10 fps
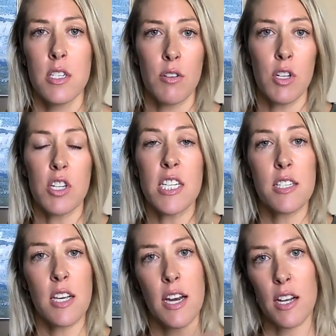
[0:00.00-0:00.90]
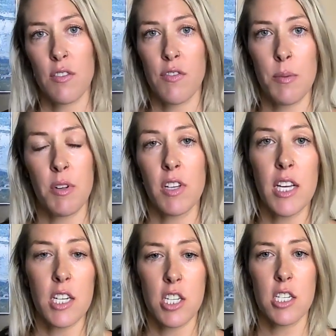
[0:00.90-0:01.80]
So you're disconnected from the
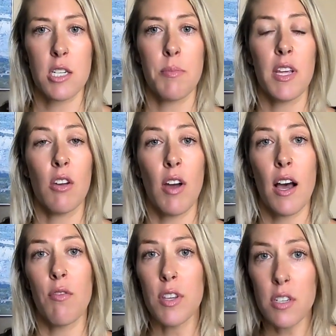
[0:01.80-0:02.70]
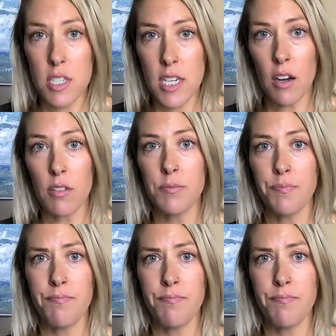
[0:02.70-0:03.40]
relationship that you have with yourself,